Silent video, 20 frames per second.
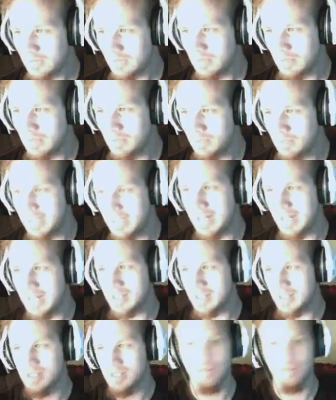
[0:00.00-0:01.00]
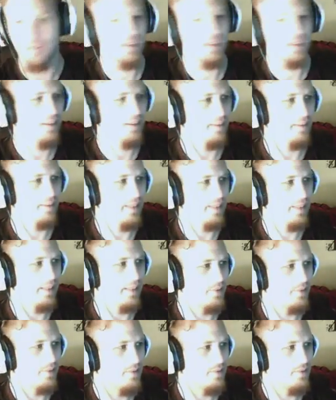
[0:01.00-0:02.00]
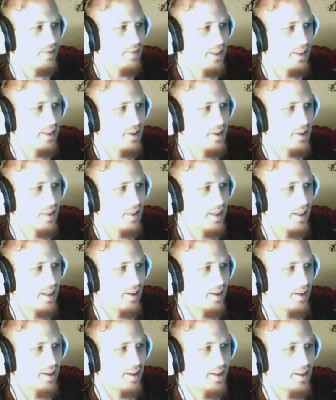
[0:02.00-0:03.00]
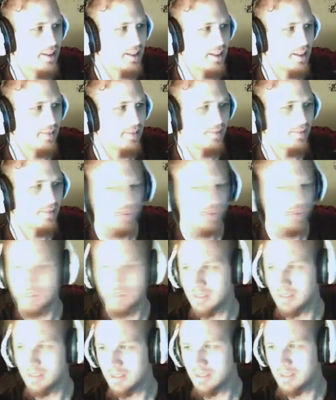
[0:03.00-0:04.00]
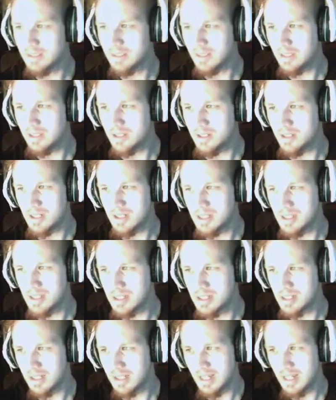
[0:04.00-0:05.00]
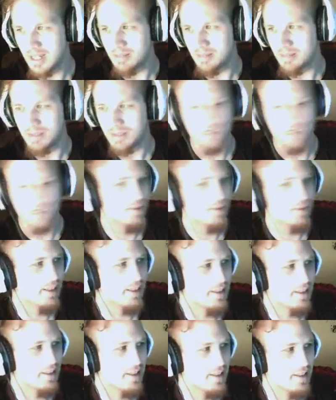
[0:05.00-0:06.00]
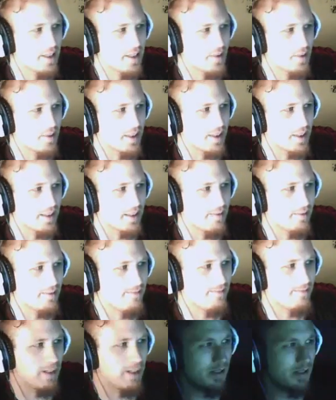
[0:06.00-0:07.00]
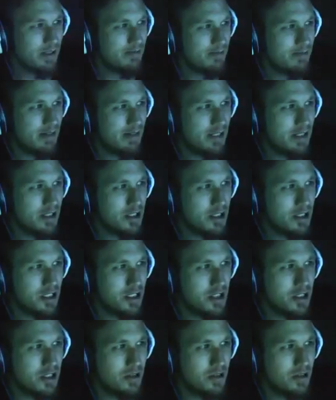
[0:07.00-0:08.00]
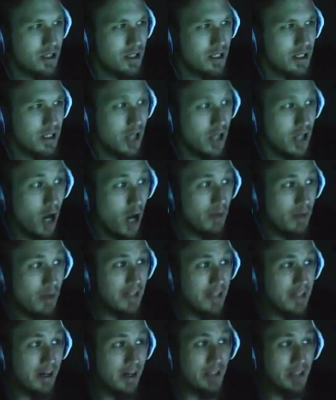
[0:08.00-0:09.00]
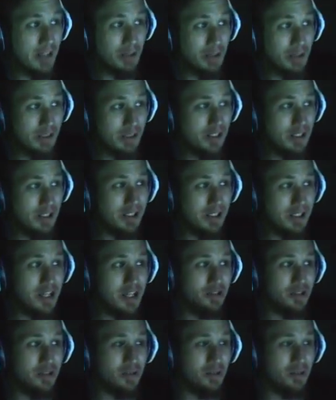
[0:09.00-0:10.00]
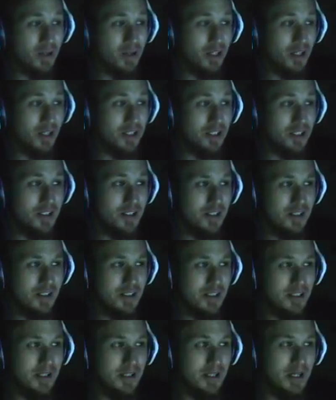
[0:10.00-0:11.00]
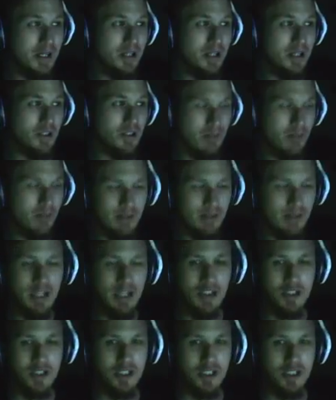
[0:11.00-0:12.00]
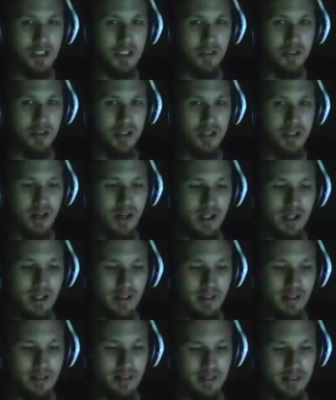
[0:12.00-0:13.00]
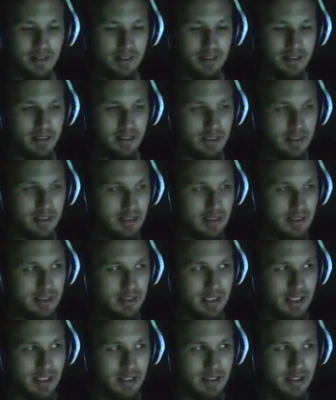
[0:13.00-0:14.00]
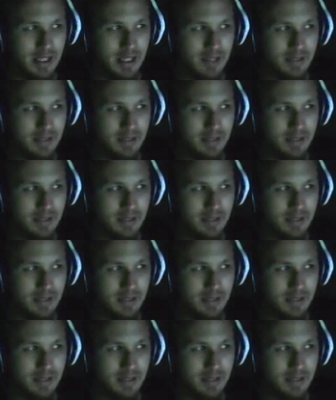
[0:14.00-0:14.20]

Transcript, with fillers: but yeah, so, oh man, I'm really trying hard to adjust this light, but I don't think this light's working. You know what? Maybe I should just go dark. Oh my god, going dark actually works. So maybe I should just go dark. Okay.